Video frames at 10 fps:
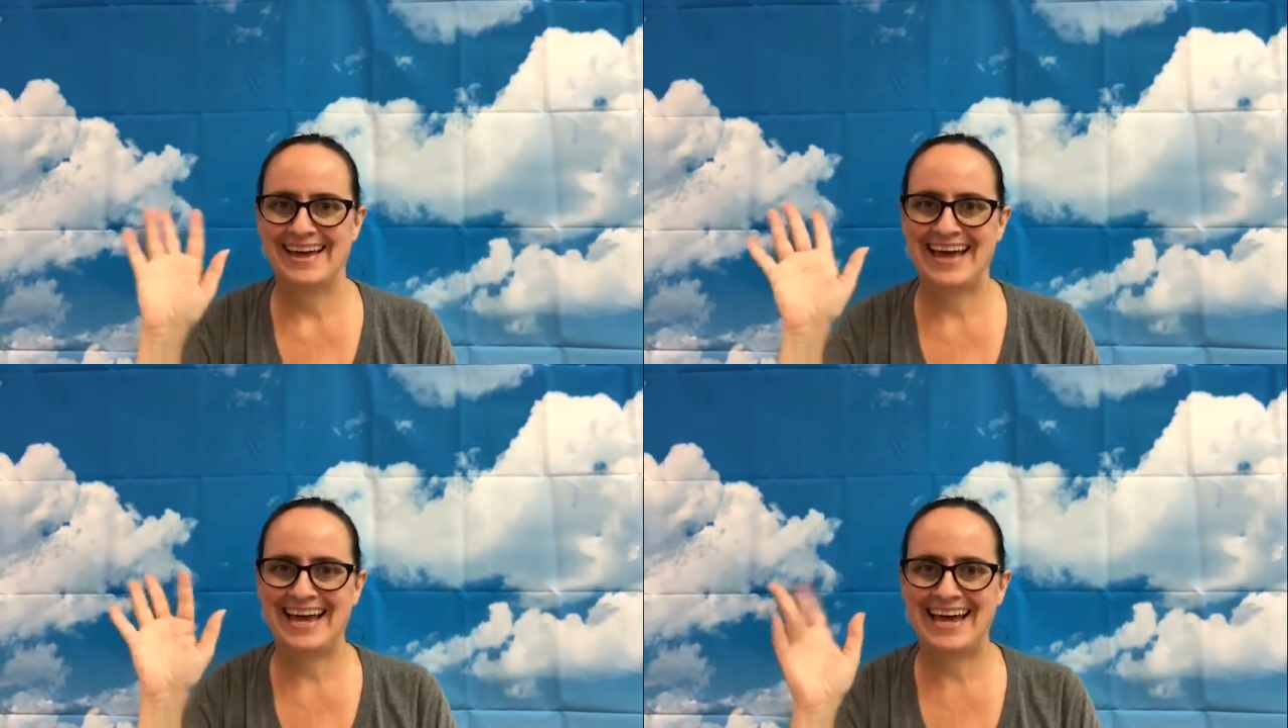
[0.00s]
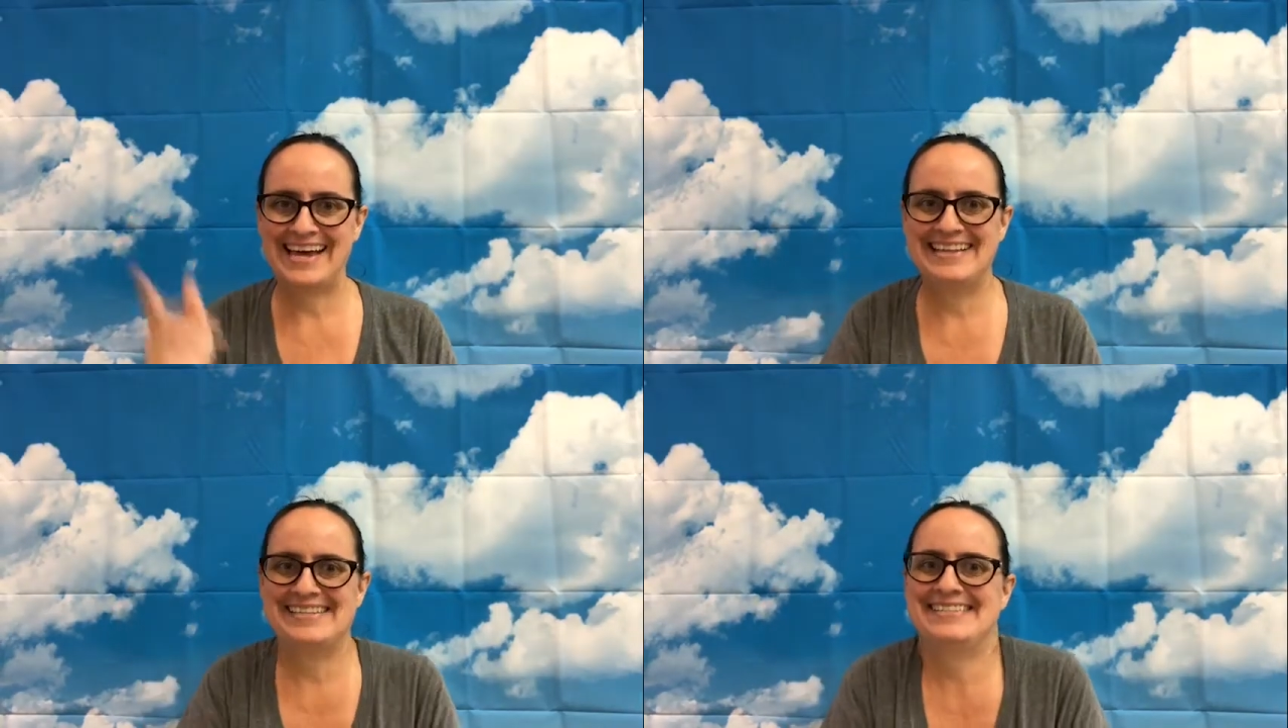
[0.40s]
Hi,
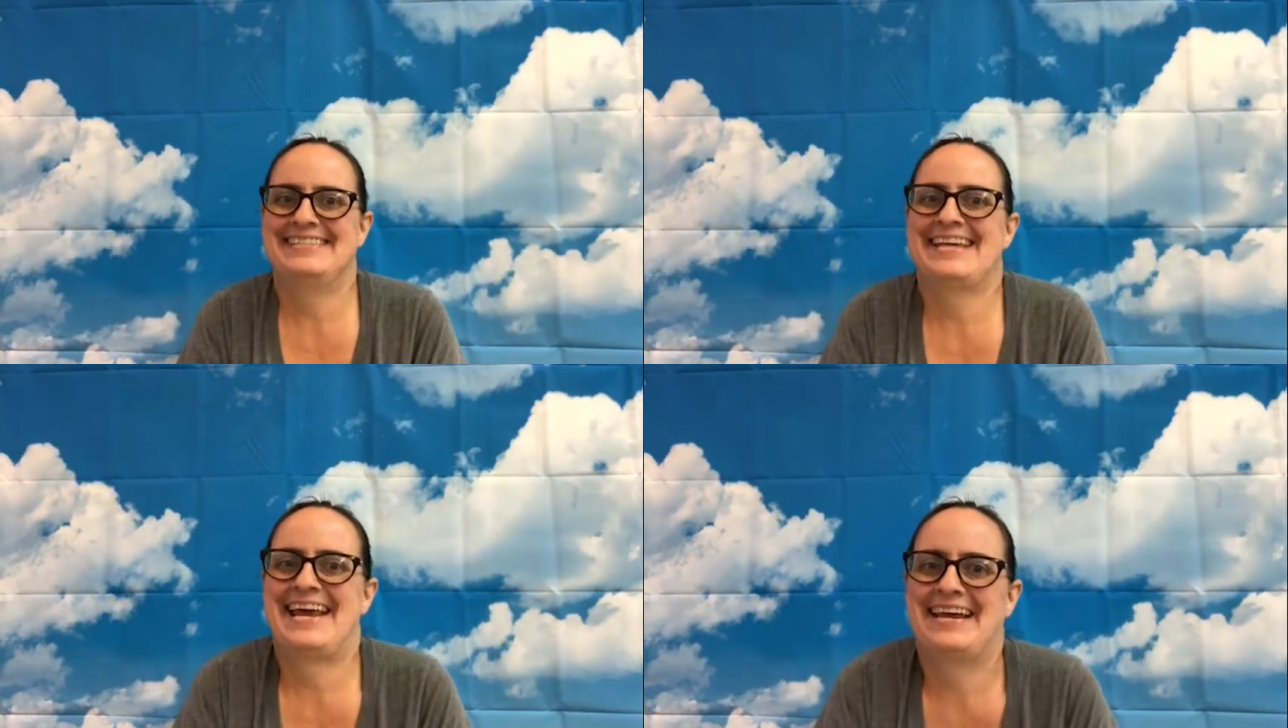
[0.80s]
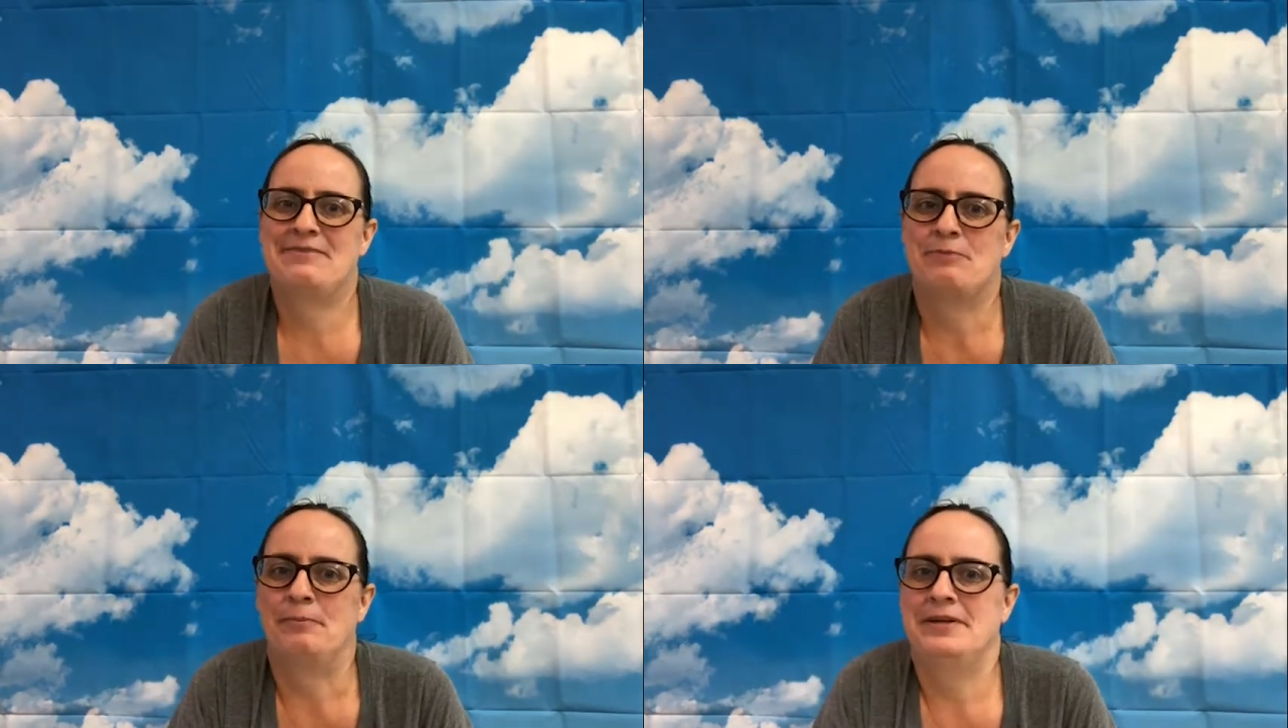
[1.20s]
this is Ann at
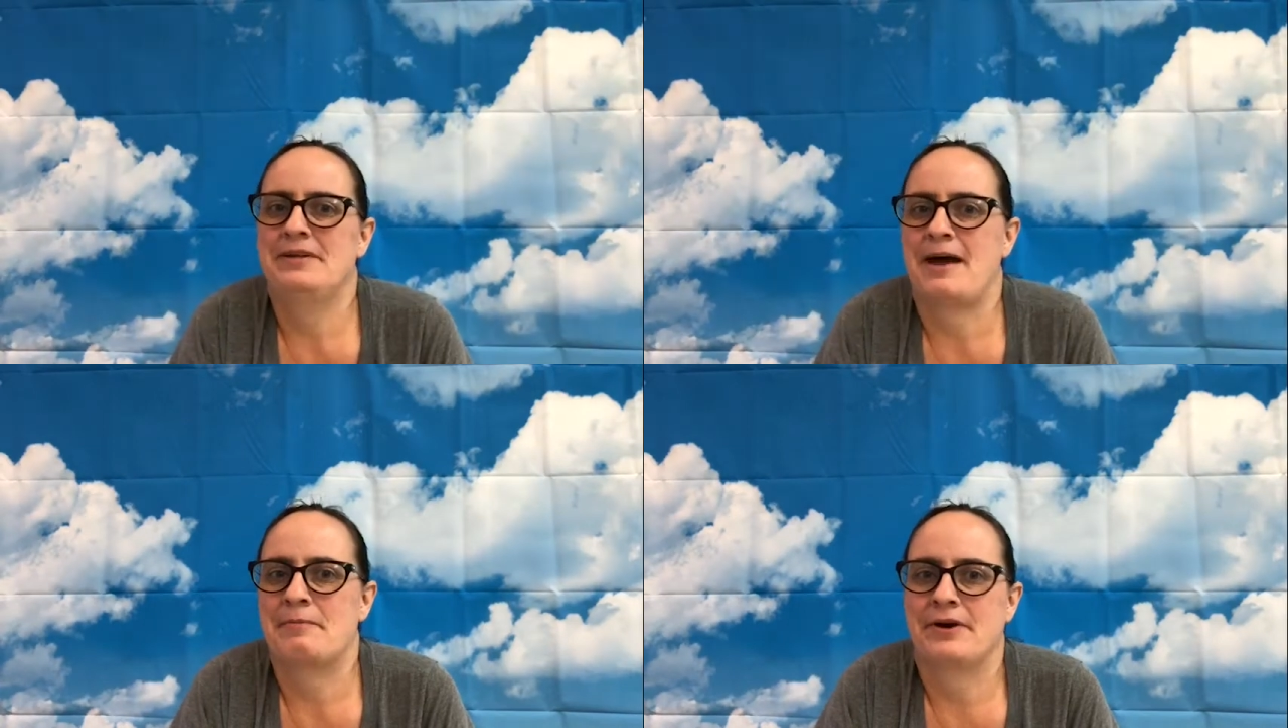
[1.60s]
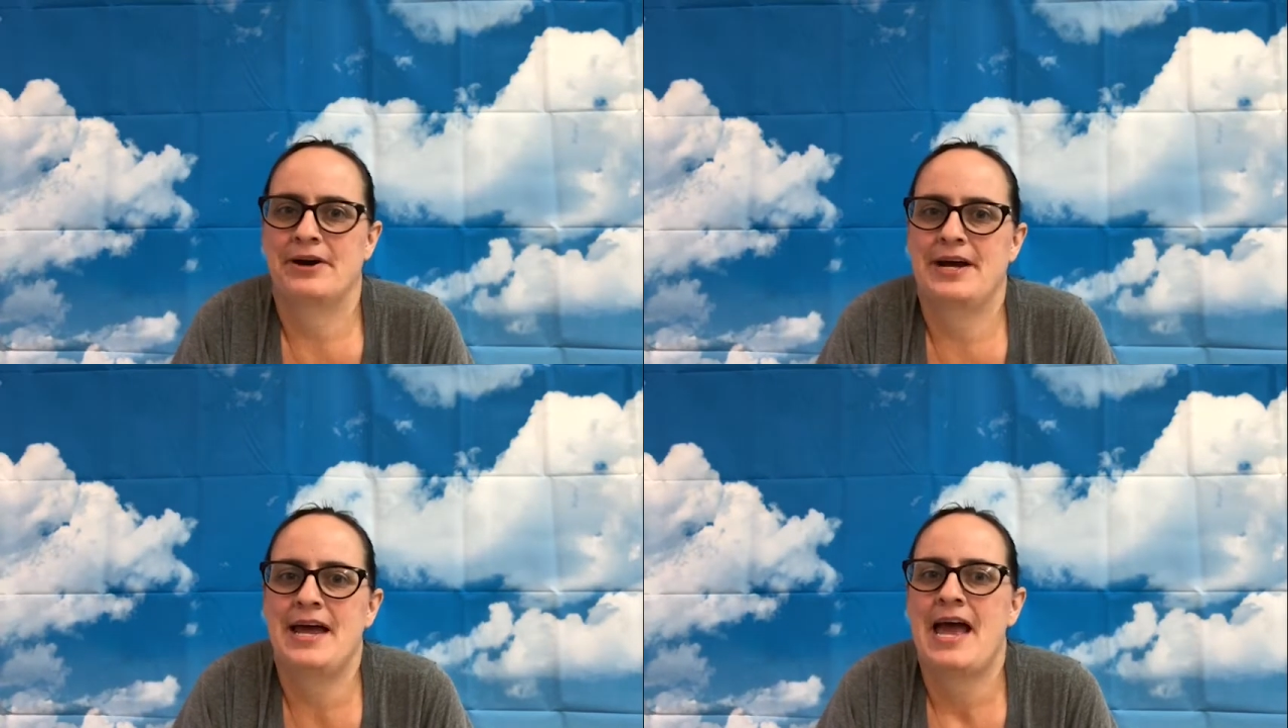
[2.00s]
Mama
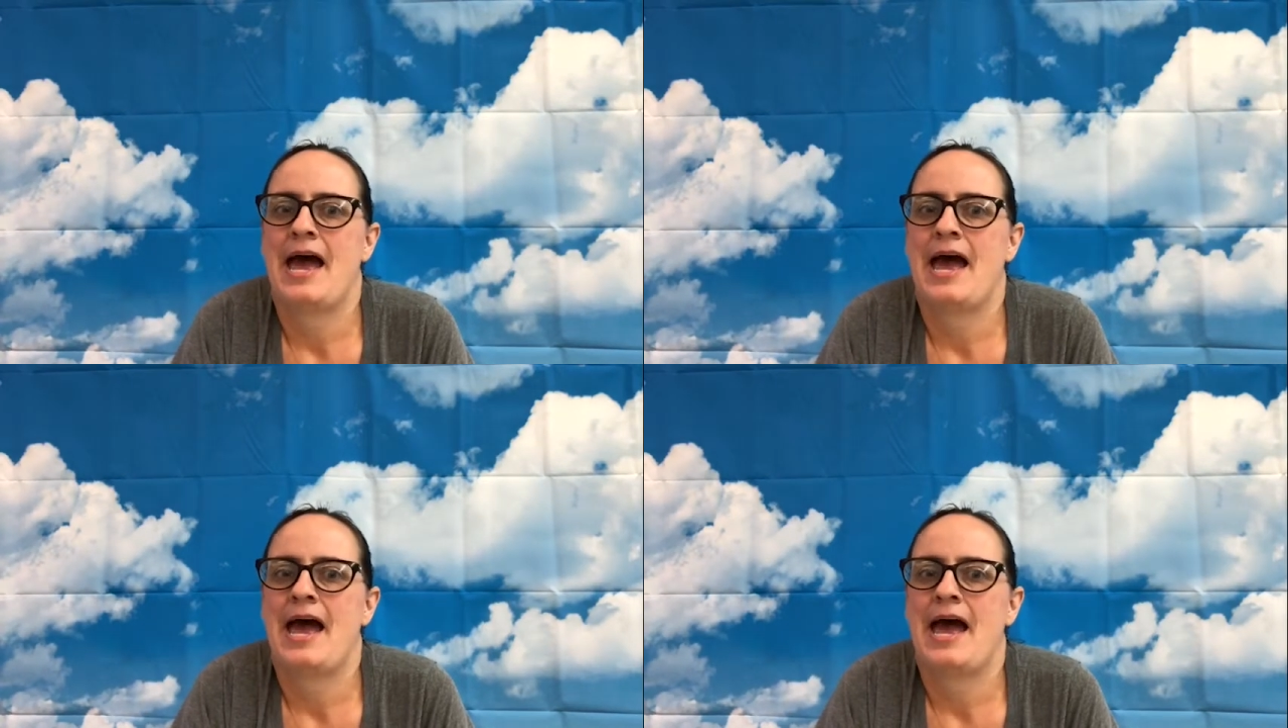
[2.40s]
Library.